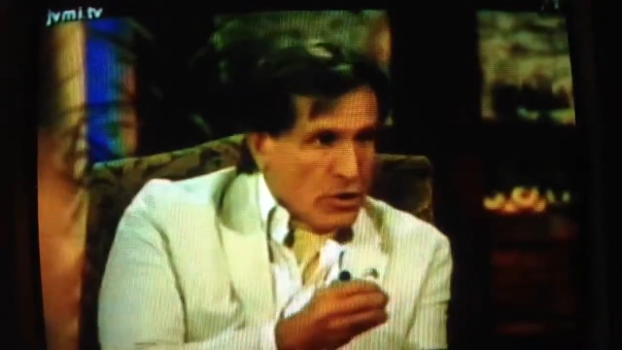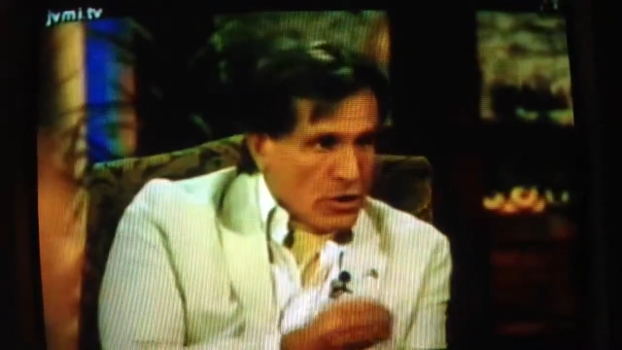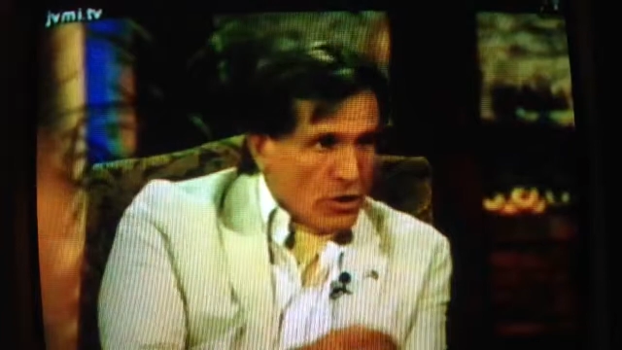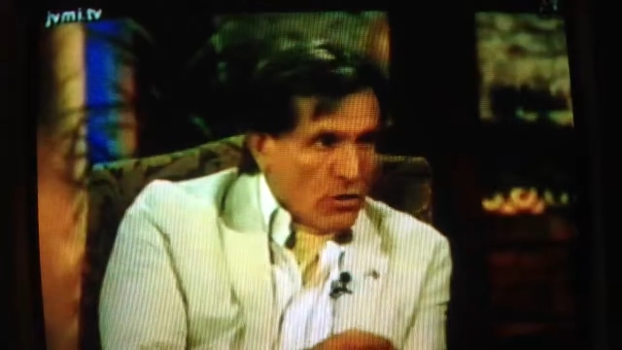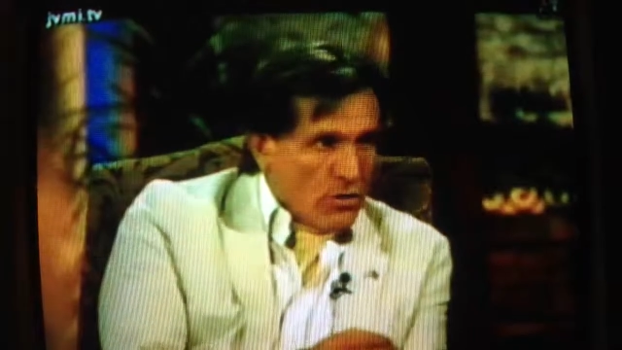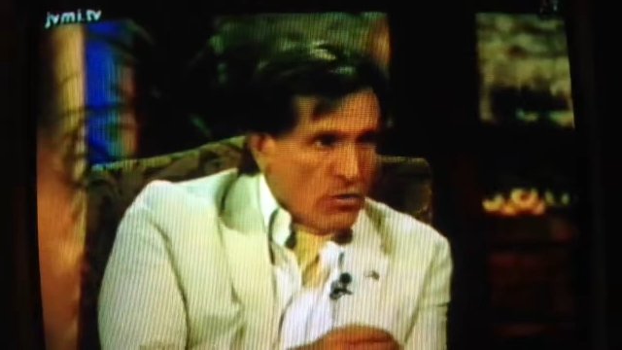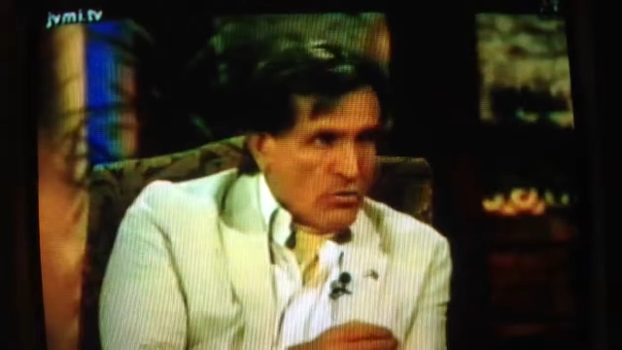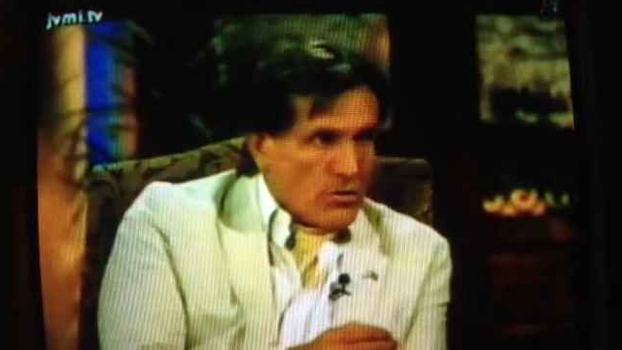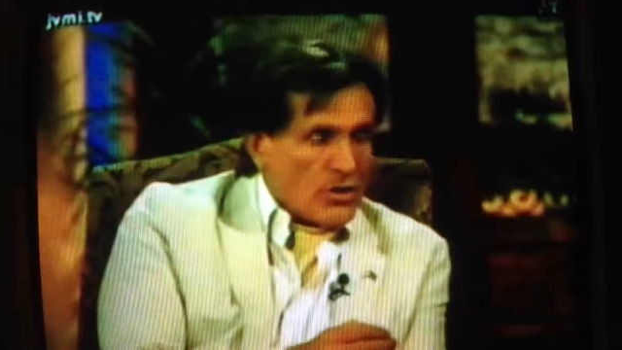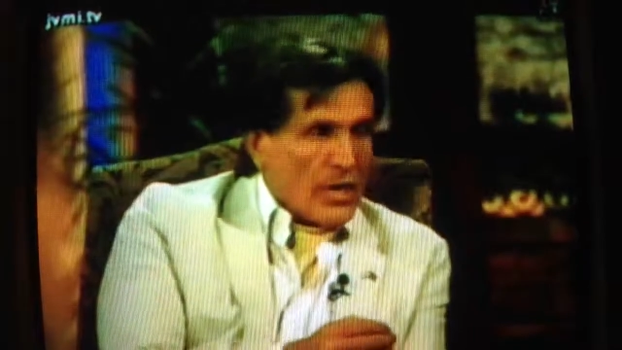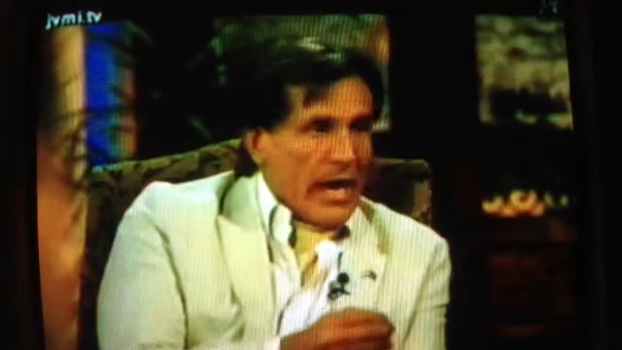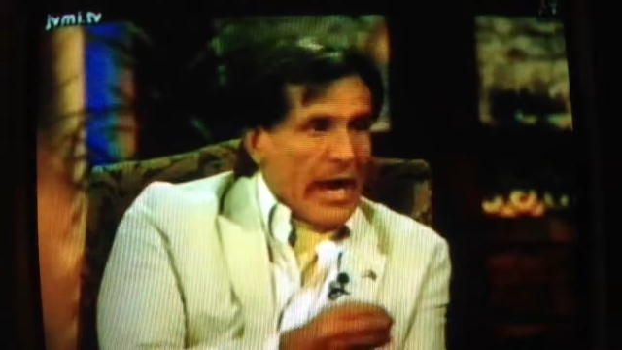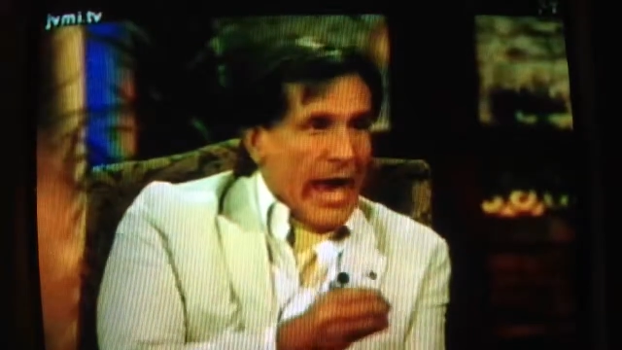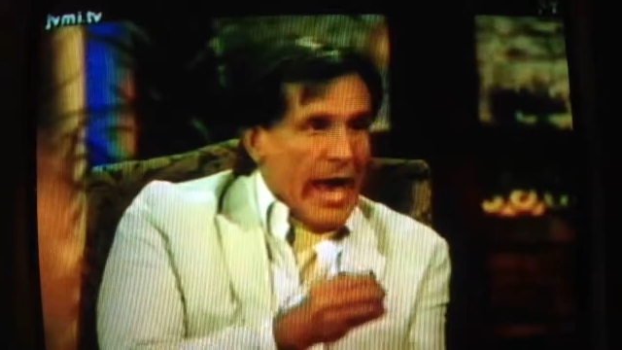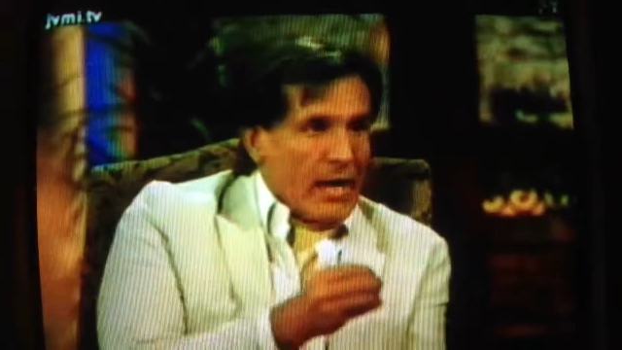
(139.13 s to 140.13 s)
Jews,
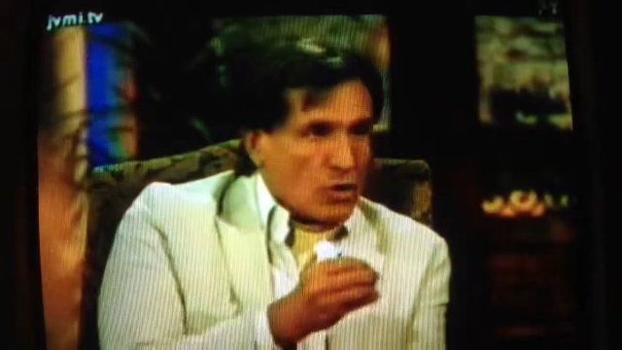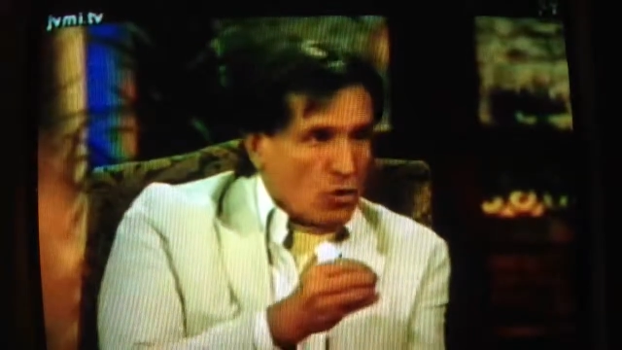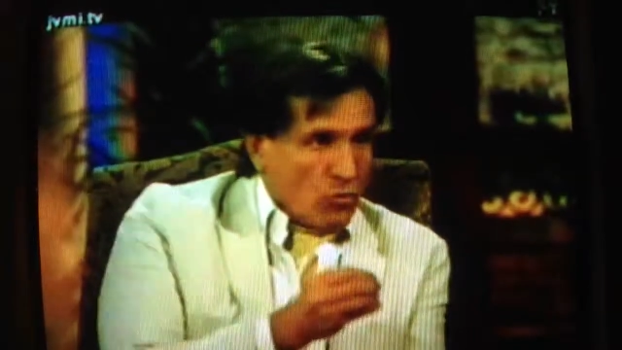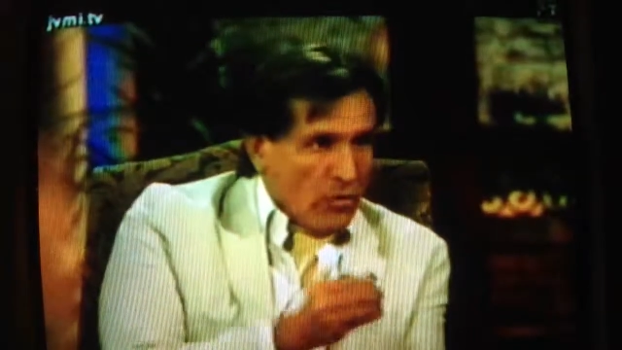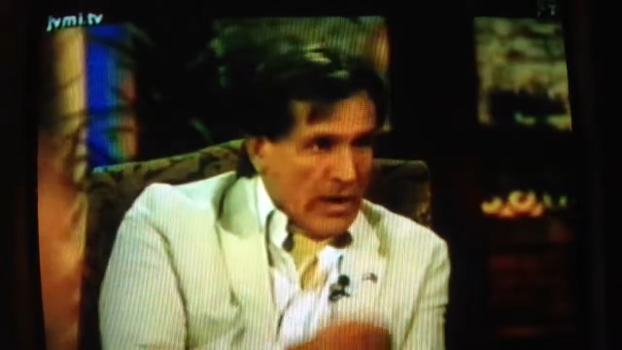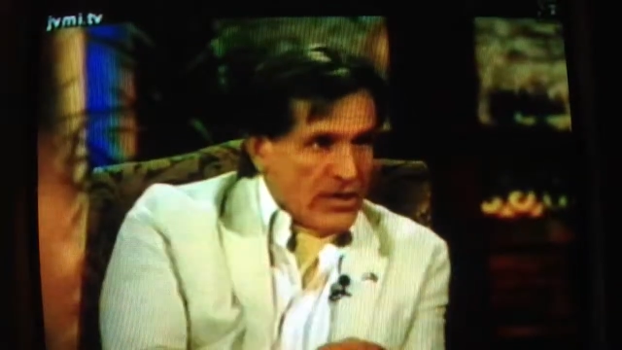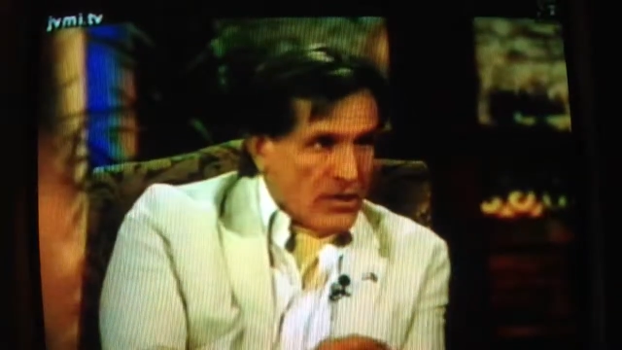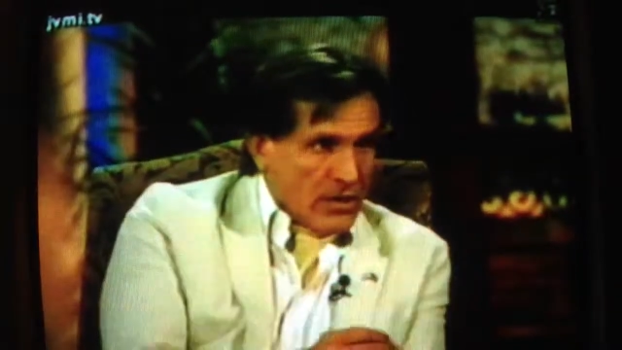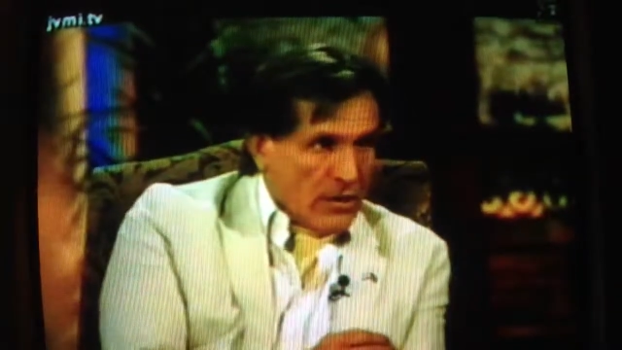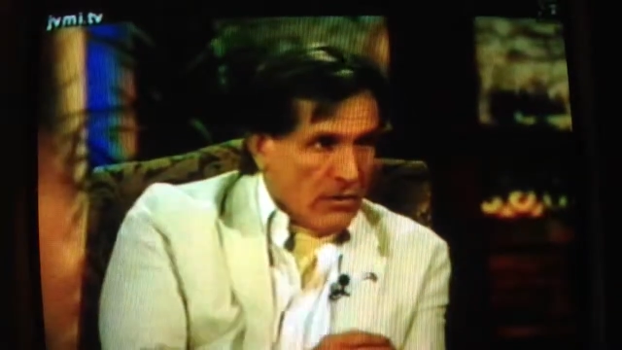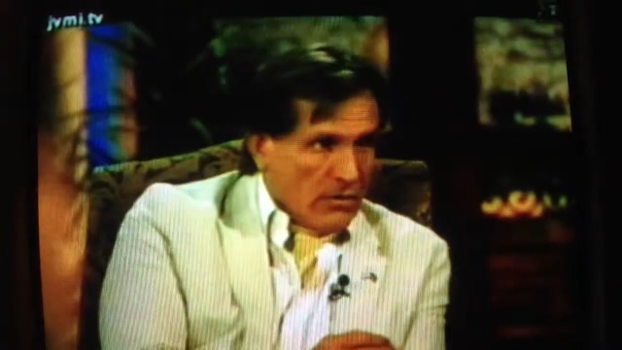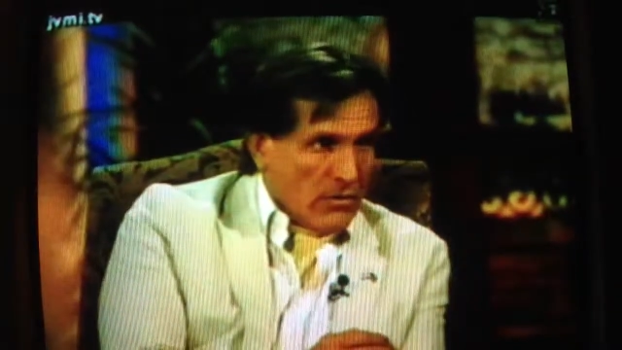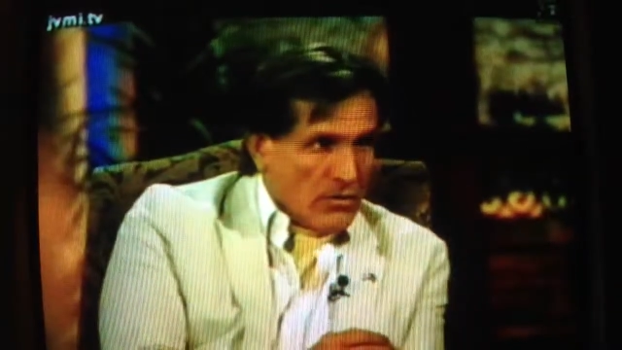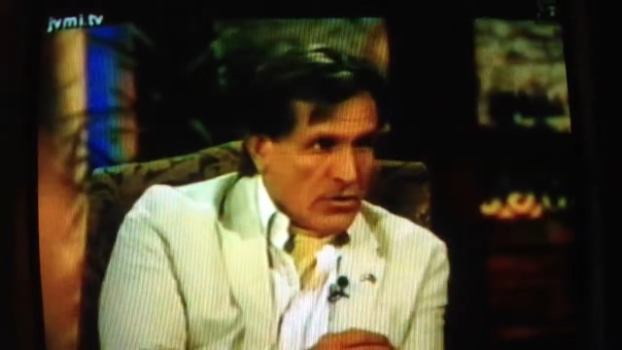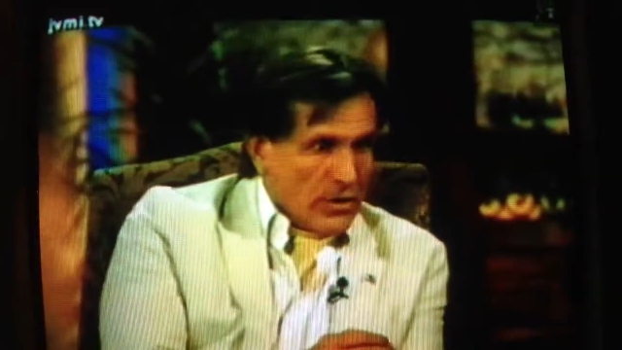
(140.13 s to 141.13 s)
as Christ
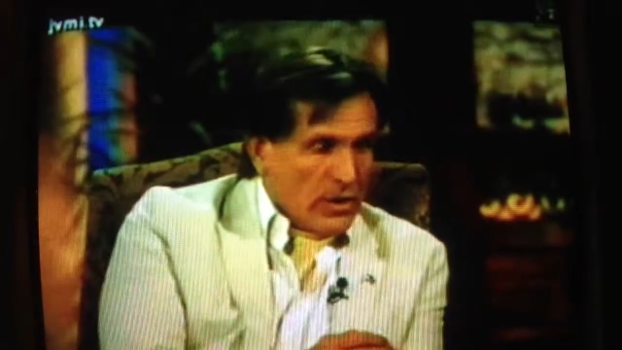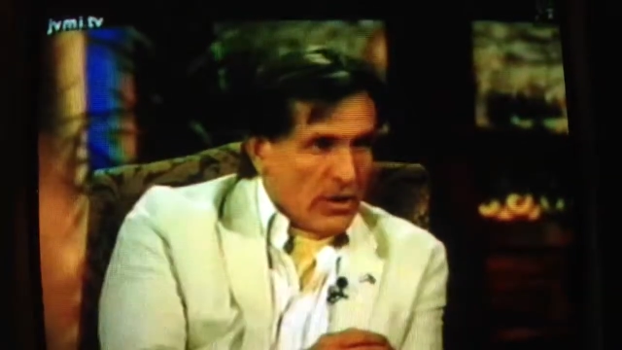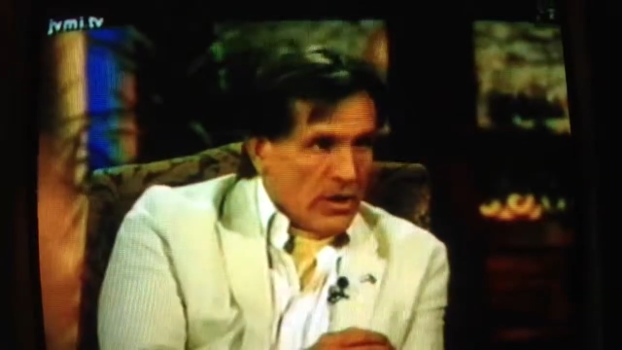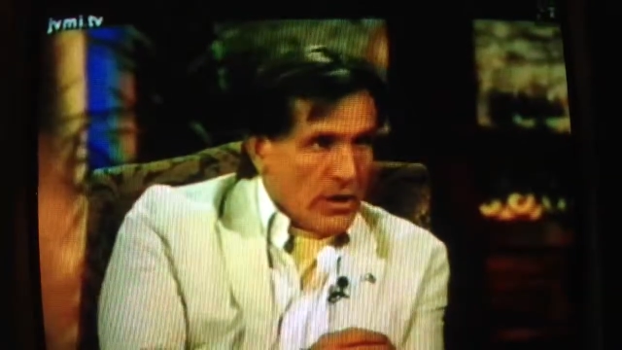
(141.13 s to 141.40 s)
killers,